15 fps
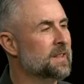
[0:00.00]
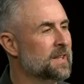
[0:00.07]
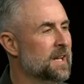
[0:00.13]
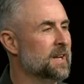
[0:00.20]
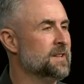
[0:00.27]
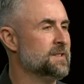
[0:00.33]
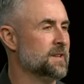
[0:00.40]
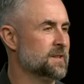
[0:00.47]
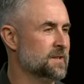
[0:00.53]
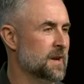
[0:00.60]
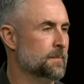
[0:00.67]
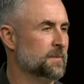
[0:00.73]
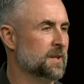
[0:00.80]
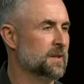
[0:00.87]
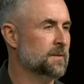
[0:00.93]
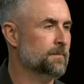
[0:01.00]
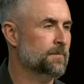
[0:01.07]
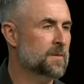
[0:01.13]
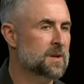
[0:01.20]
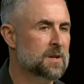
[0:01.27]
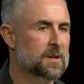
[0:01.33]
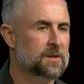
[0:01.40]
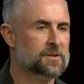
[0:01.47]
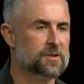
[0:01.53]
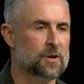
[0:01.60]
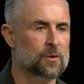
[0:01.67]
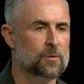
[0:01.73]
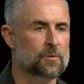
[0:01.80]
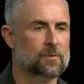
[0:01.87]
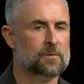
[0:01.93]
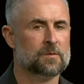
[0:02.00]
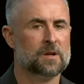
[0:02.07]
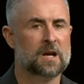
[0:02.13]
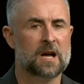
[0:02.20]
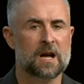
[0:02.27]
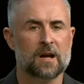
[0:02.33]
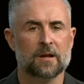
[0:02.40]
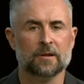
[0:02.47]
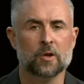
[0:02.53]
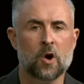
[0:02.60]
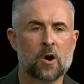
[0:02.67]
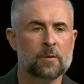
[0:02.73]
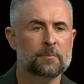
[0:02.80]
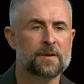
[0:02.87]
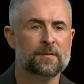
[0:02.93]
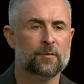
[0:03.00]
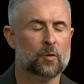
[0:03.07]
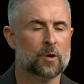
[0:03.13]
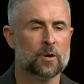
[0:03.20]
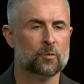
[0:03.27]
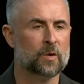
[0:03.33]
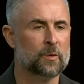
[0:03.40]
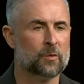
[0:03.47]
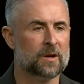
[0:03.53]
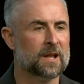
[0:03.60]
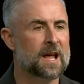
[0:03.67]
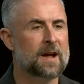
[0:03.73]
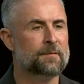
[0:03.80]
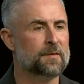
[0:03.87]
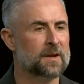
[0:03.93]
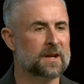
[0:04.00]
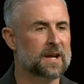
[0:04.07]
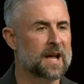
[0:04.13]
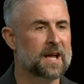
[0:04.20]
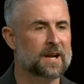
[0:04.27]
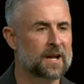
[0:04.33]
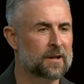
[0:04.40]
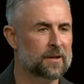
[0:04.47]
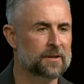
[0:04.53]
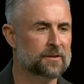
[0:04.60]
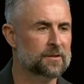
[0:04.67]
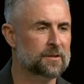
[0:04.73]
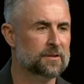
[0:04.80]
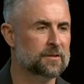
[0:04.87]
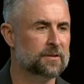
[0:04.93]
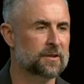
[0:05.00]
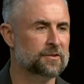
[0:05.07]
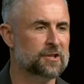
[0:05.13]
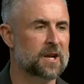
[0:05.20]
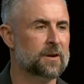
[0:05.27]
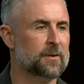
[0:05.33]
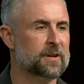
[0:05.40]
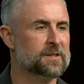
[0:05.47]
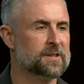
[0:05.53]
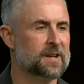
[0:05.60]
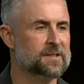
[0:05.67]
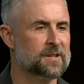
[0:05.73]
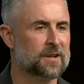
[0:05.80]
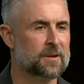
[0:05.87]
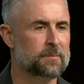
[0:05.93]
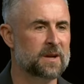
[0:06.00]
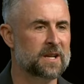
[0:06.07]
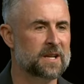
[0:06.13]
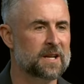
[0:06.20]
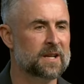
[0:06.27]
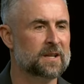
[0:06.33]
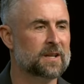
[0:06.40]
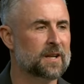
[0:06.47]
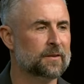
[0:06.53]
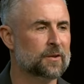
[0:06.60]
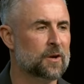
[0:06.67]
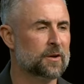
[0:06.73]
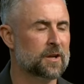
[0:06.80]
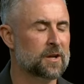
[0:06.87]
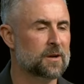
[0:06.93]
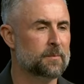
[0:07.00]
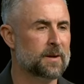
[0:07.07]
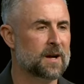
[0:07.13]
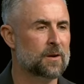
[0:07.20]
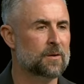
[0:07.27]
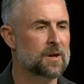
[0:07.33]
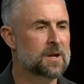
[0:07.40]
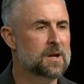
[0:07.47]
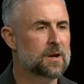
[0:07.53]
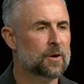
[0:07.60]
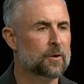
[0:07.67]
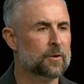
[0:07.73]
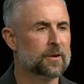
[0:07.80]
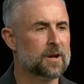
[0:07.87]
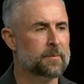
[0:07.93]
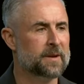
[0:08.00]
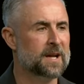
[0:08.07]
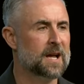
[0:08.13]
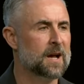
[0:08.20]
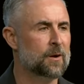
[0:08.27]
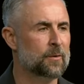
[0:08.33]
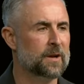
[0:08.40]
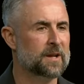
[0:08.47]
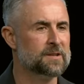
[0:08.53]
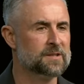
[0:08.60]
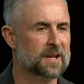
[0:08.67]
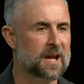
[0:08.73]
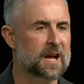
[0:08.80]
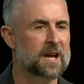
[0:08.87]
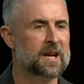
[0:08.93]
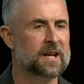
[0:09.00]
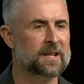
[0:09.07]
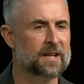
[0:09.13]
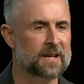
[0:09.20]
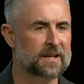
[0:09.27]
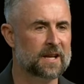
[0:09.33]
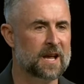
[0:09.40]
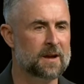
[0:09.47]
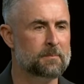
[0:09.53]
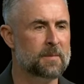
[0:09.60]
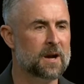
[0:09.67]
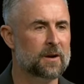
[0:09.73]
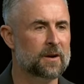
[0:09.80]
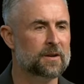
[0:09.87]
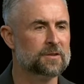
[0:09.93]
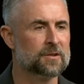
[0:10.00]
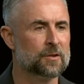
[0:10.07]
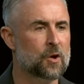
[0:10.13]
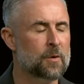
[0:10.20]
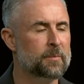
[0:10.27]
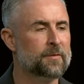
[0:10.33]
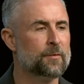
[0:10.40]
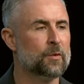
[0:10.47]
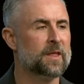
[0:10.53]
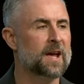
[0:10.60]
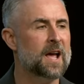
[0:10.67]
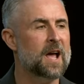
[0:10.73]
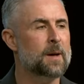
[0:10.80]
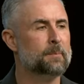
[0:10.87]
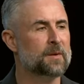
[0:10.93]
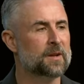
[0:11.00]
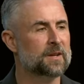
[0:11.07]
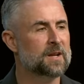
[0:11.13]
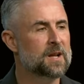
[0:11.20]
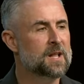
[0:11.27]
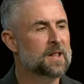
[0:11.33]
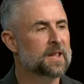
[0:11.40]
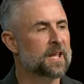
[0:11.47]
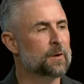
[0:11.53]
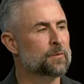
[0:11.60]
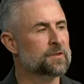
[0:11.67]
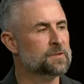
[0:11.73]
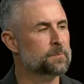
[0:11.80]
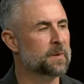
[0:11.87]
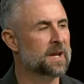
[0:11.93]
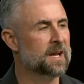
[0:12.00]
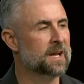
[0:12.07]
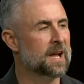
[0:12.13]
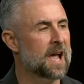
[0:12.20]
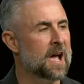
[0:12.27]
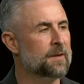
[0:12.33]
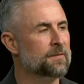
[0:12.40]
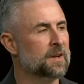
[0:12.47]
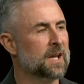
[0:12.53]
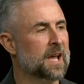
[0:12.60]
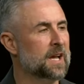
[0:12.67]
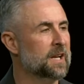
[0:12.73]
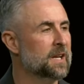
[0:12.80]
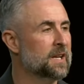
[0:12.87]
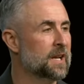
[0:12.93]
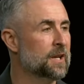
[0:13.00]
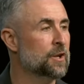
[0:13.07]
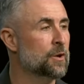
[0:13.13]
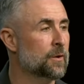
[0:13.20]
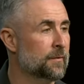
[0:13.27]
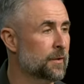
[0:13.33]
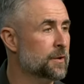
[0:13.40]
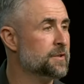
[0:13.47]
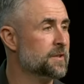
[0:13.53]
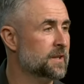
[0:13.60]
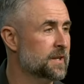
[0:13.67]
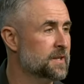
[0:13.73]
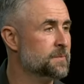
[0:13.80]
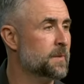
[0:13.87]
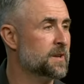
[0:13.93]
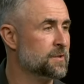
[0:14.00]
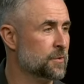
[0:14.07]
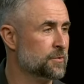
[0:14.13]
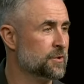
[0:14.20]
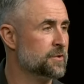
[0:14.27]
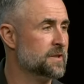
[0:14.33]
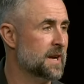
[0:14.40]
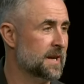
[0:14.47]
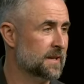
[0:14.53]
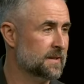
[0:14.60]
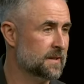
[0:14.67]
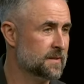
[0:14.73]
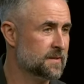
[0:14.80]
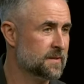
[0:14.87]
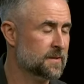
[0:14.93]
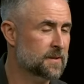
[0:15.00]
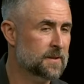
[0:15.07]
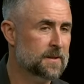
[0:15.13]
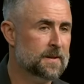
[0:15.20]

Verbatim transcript: and then it's accepted. So, uh, long before we were laughing at Ellen DeGeneres as a comedian and talking about her coming out as gay and then gay marriage, long before that happened, it was being advocated in universities by social scientists.